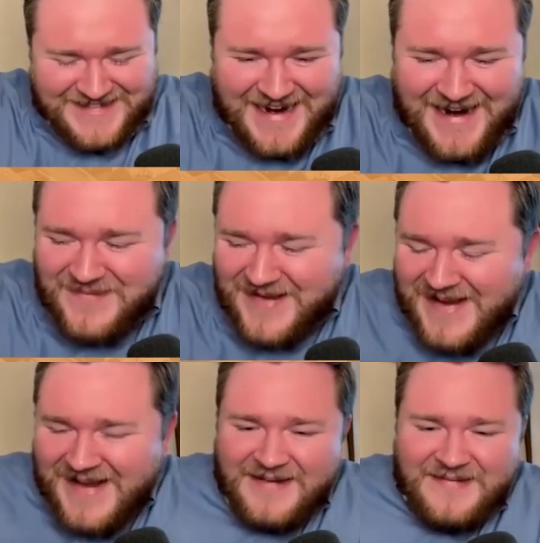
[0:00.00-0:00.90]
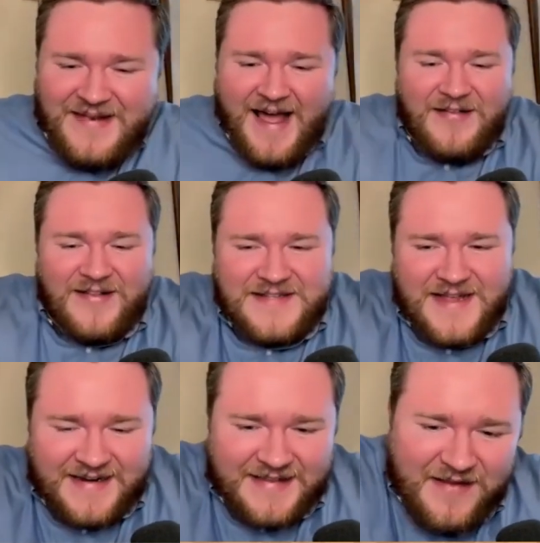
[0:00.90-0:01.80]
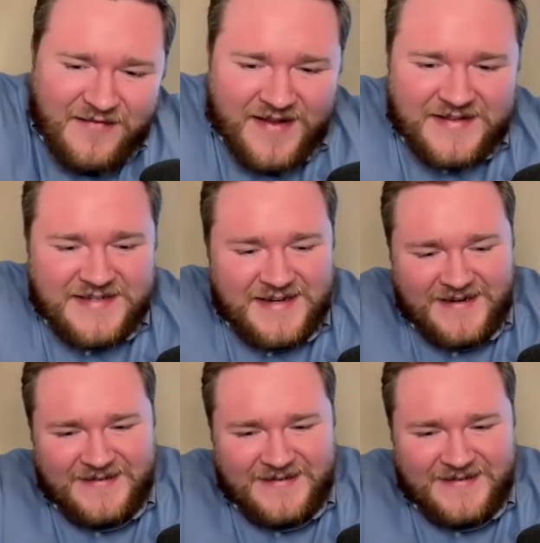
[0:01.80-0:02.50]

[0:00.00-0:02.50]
time. No, let's not get that fancy.